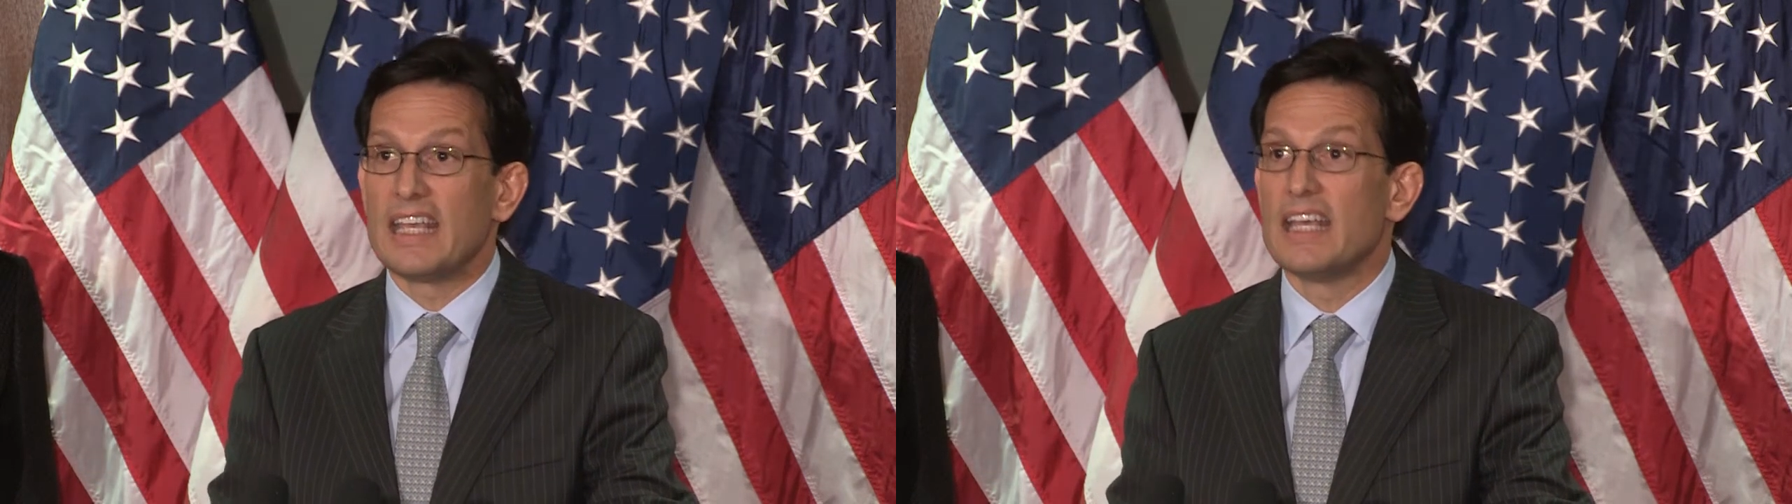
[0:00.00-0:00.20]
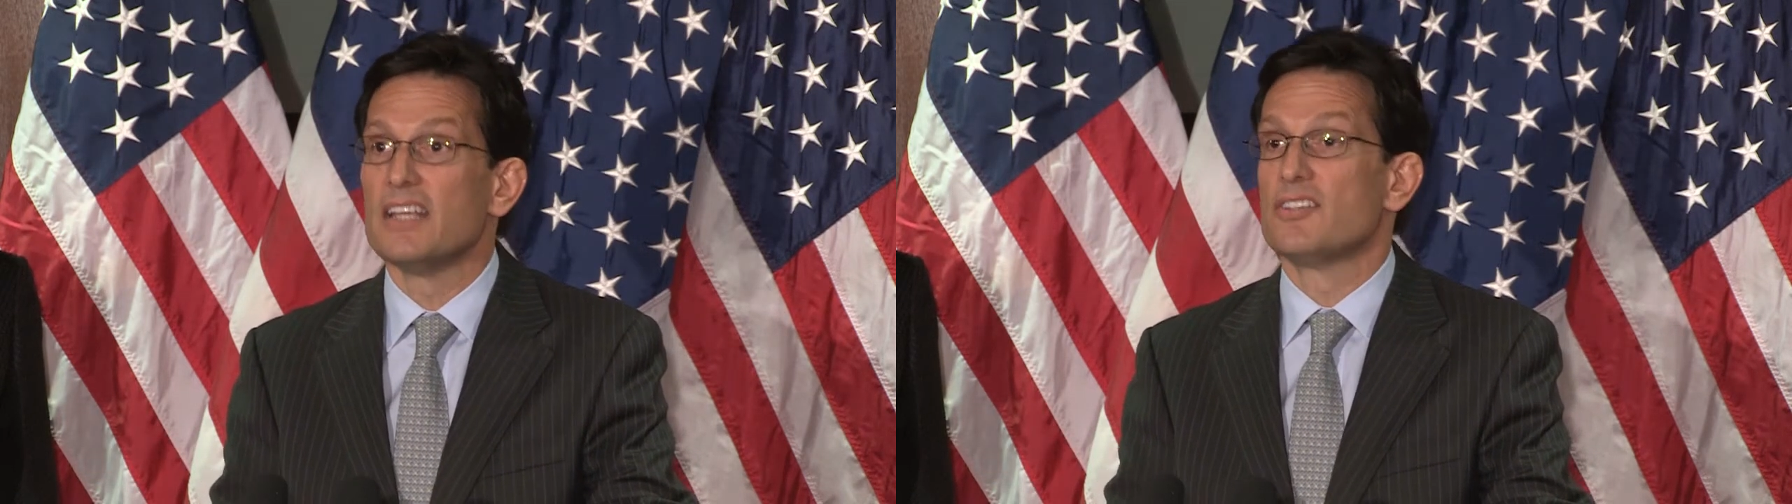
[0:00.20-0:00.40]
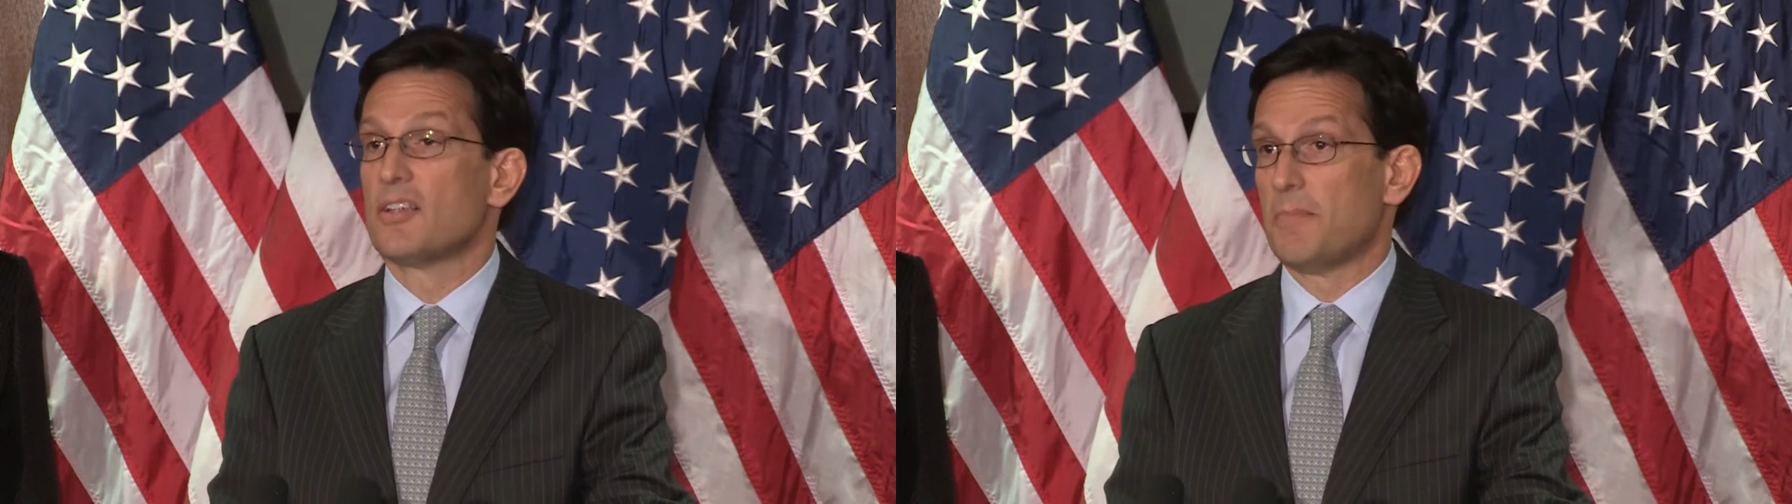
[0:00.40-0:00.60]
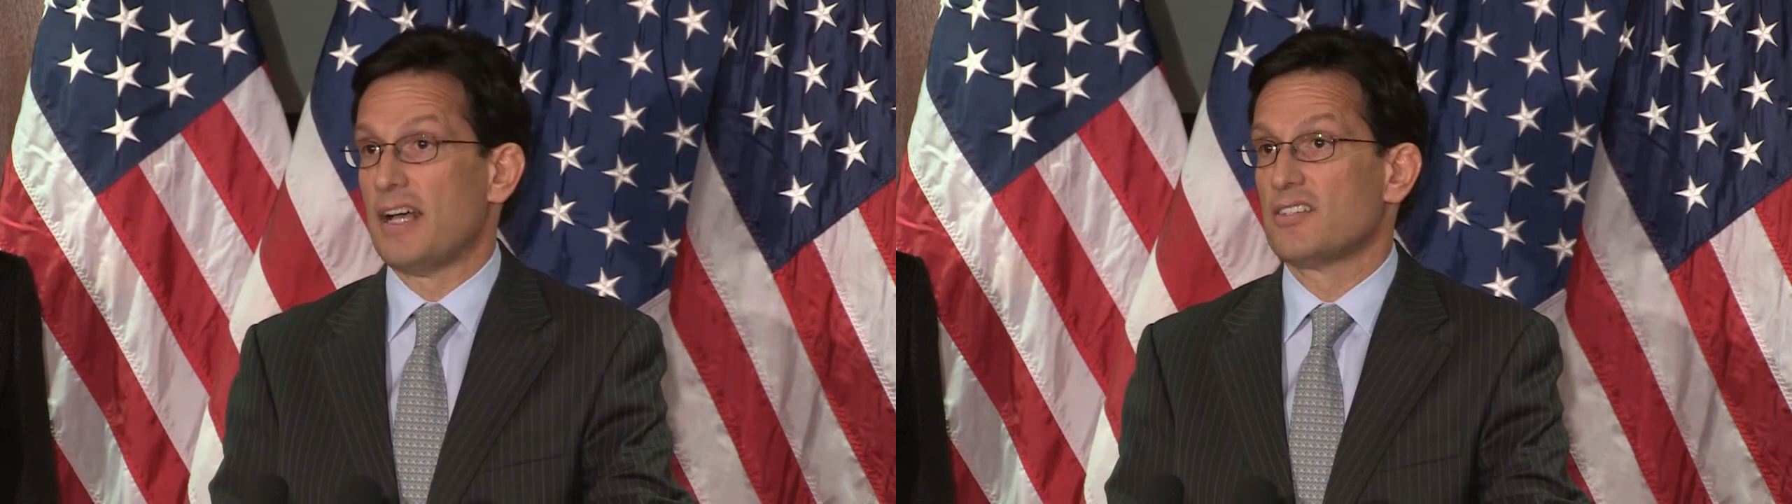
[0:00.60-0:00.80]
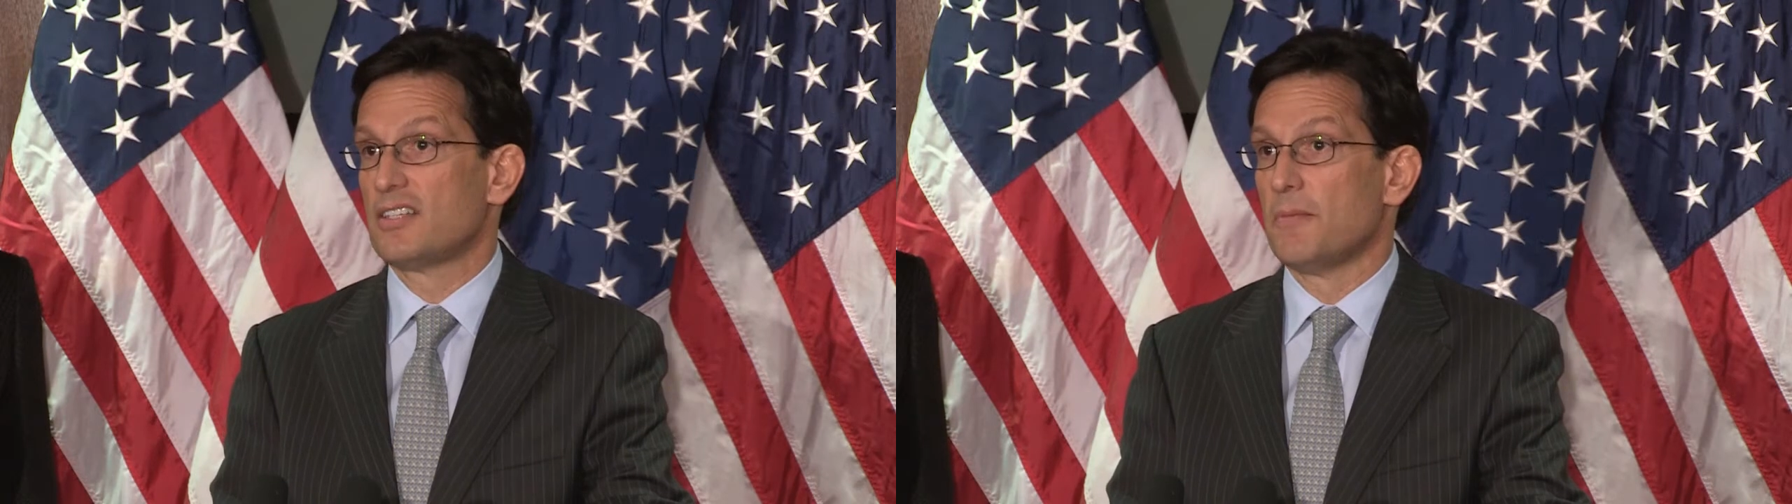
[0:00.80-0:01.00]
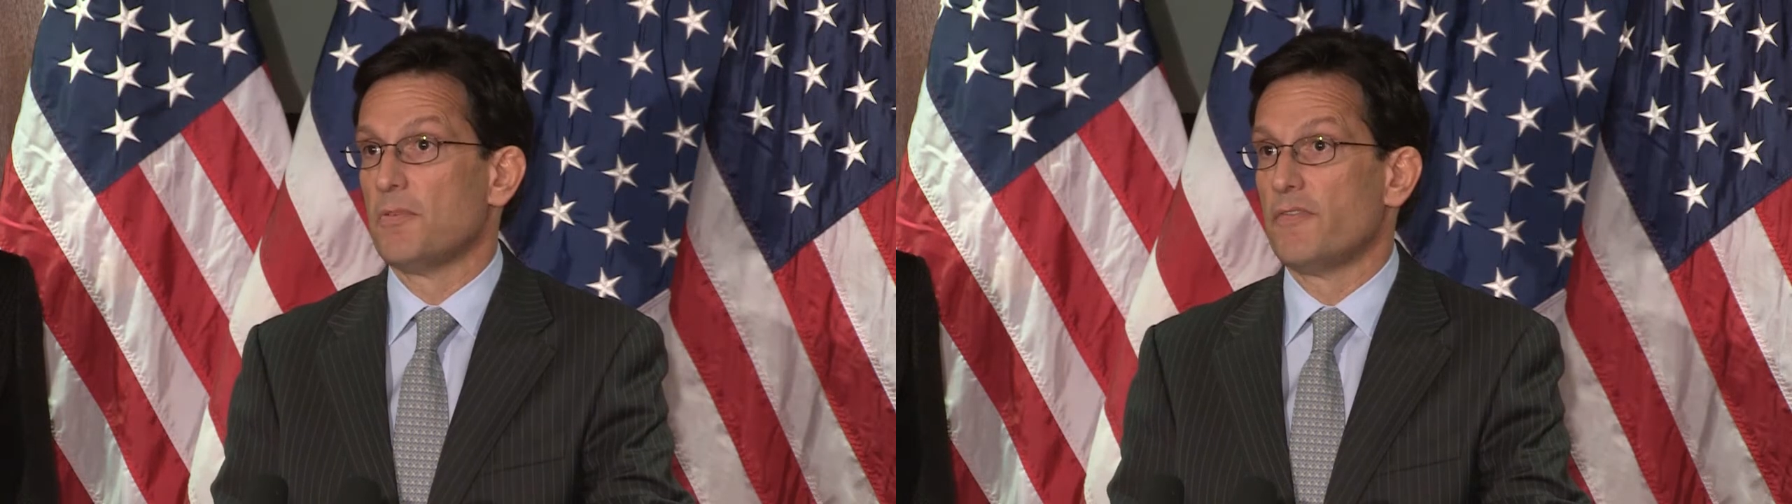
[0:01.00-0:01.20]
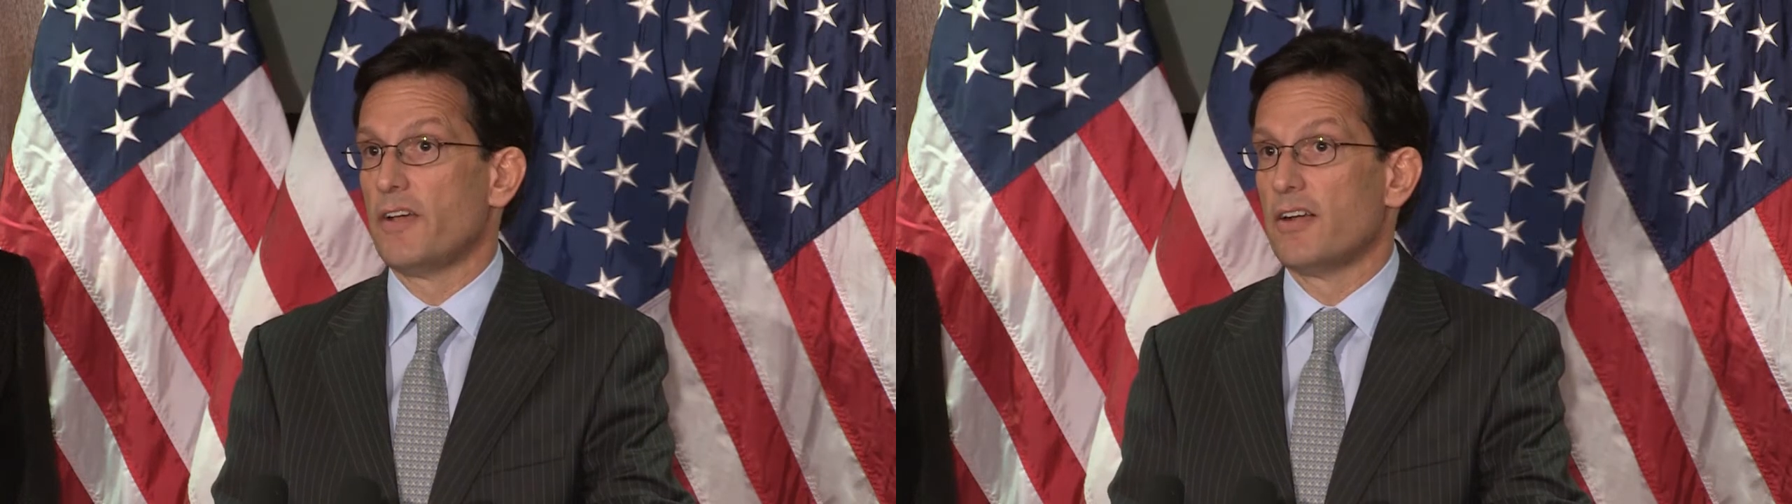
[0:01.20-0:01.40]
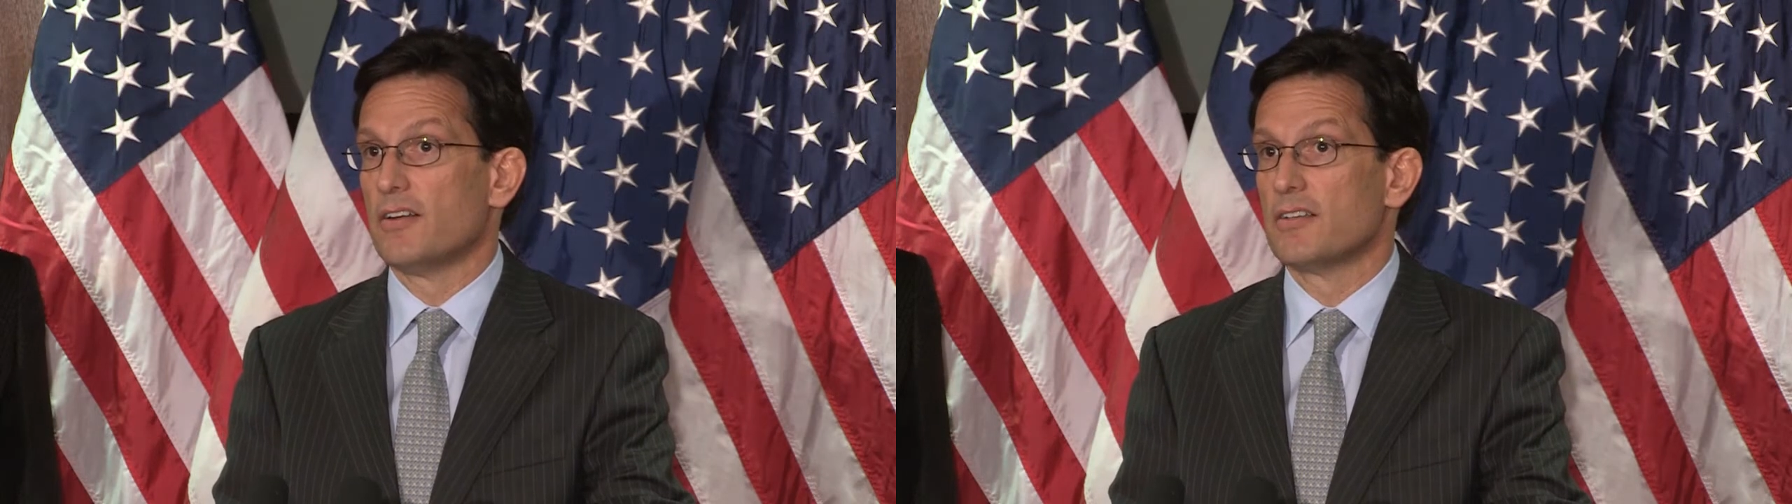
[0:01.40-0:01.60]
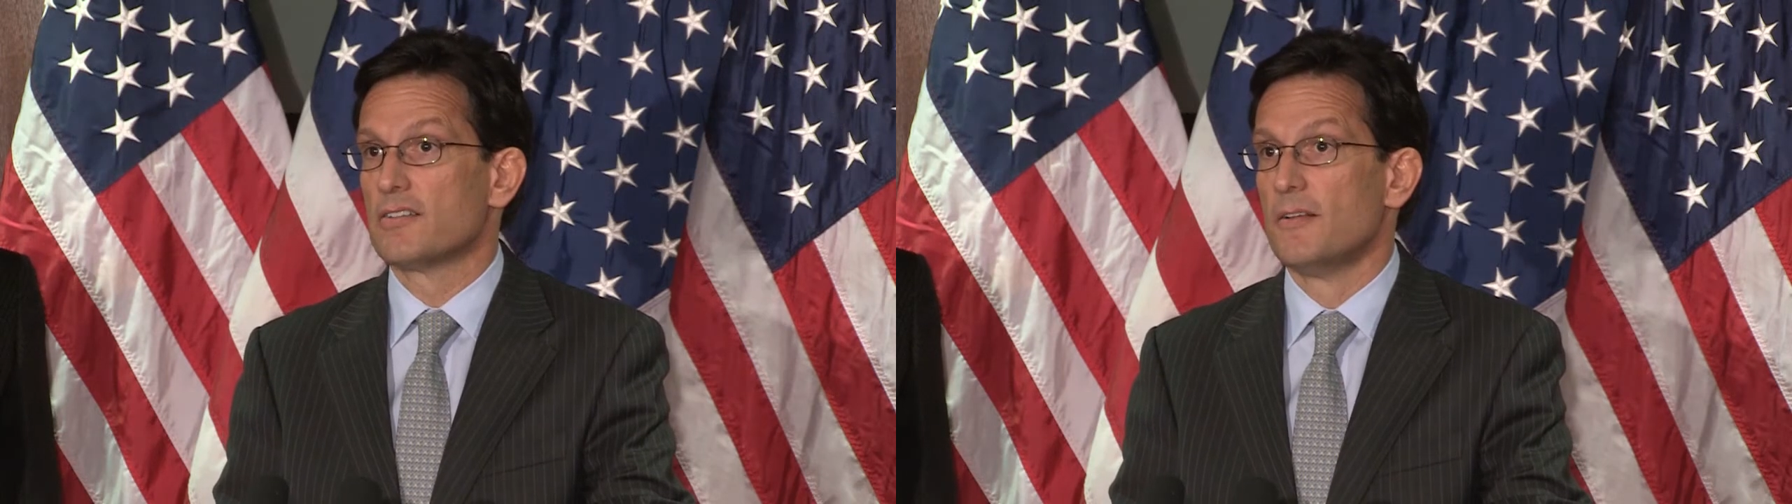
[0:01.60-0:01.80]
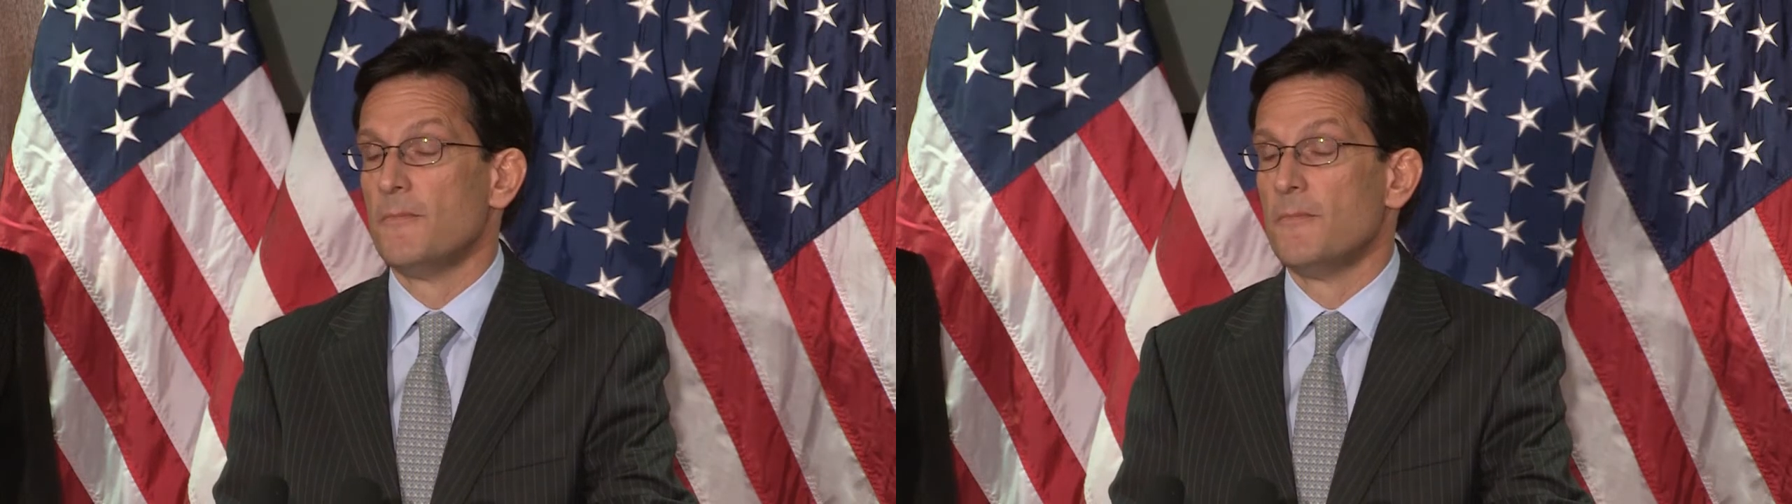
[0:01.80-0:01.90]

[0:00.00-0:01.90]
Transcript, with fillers: is about simple fairness.